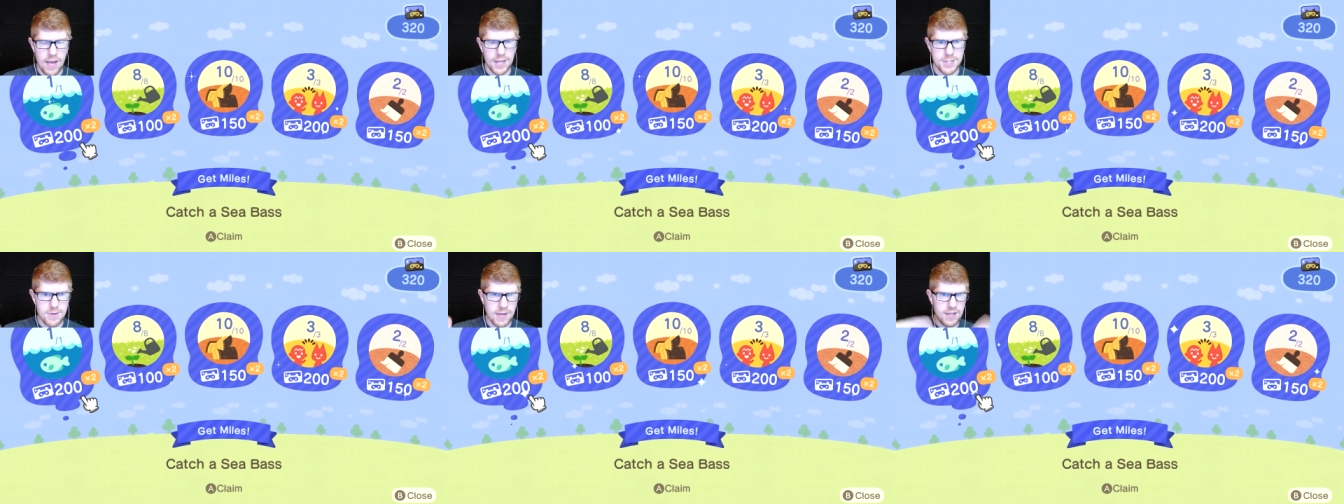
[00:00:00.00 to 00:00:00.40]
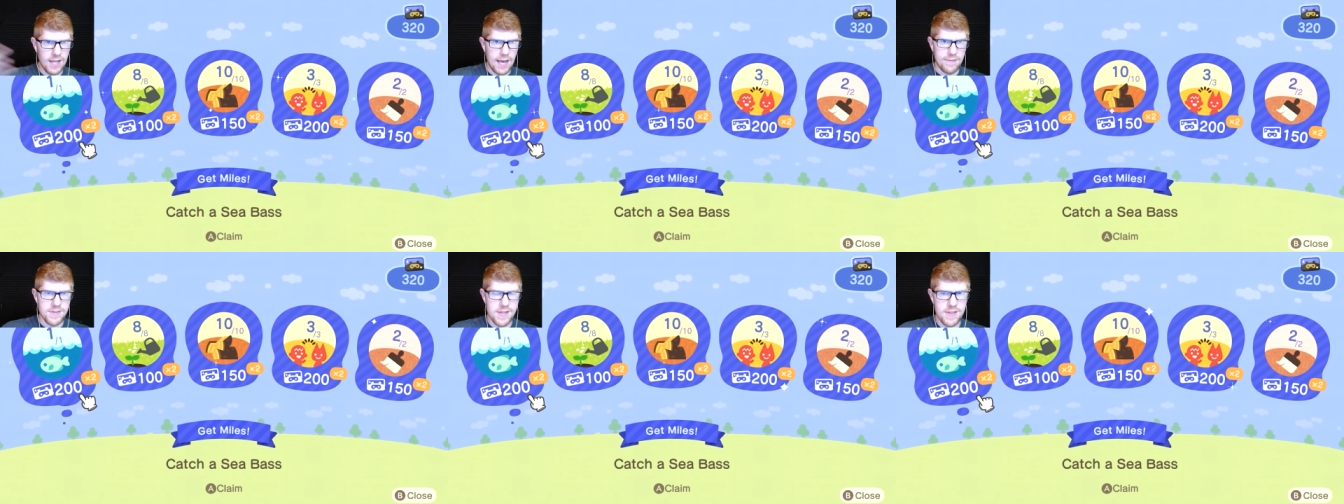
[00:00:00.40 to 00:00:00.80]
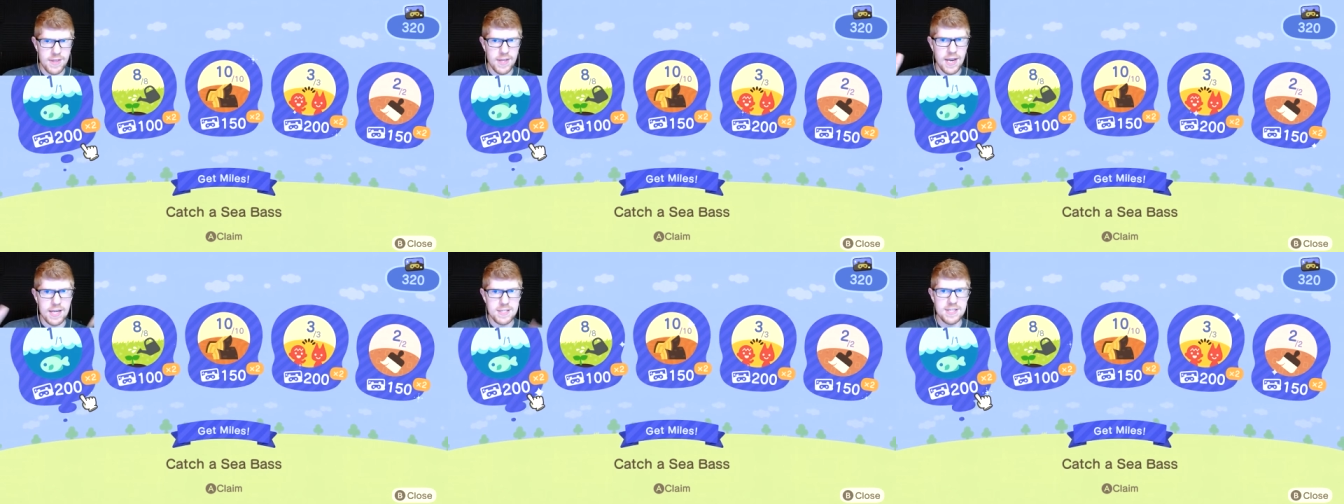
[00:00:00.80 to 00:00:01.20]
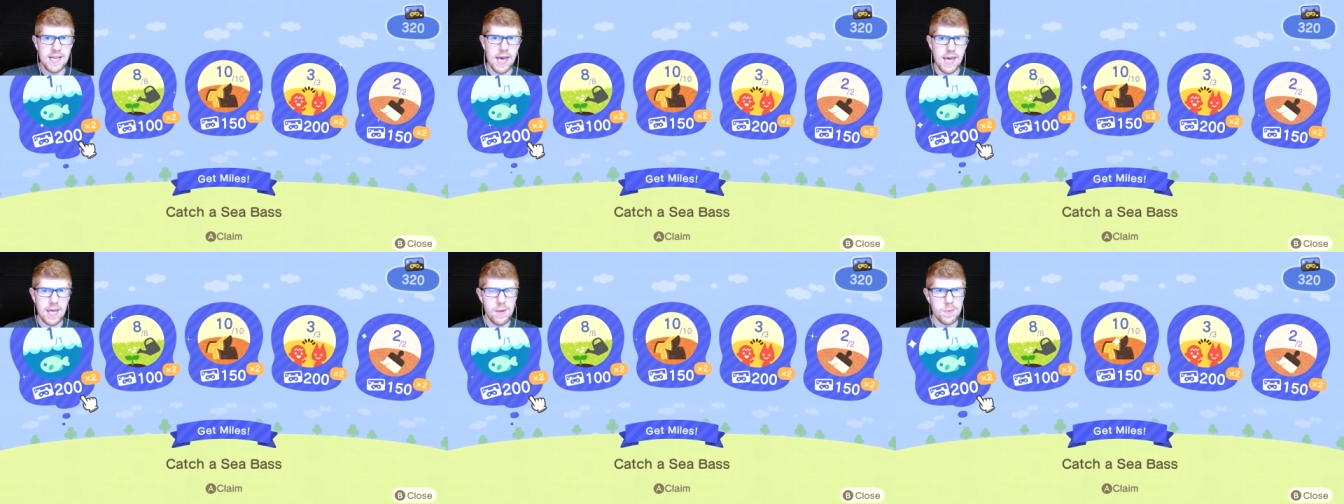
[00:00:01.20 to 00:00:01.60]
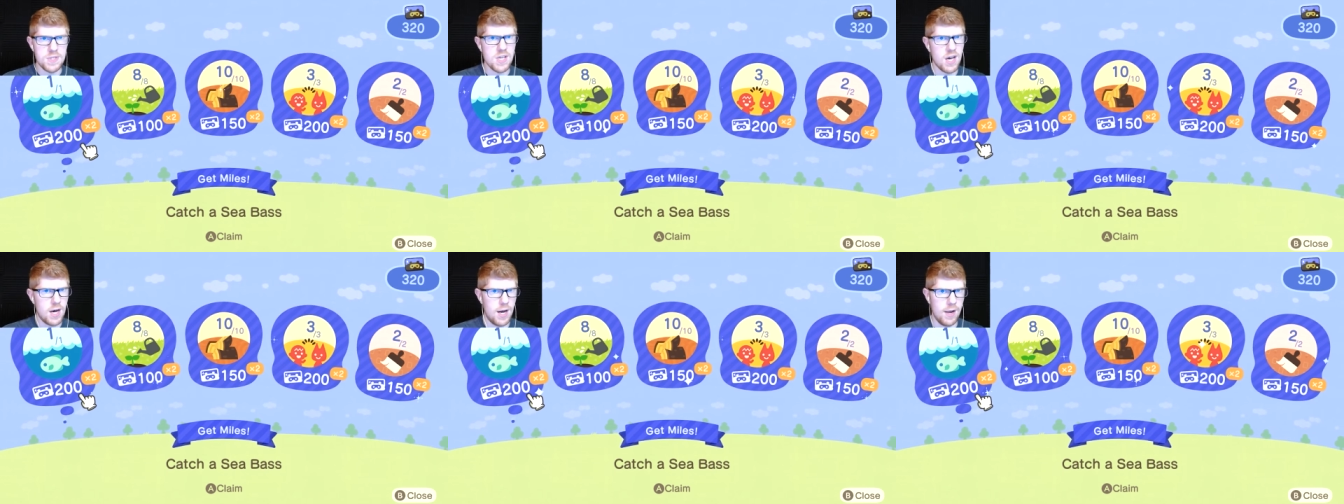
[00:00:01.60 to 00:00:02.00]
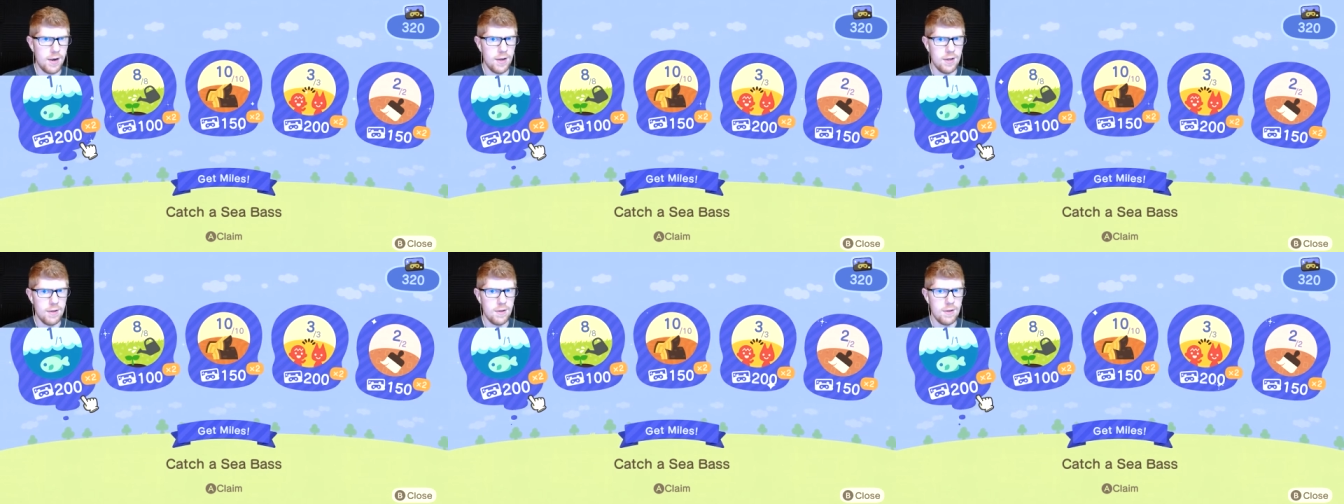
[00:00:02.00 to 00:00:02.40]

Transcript: And so I left. And then the next day he was gone.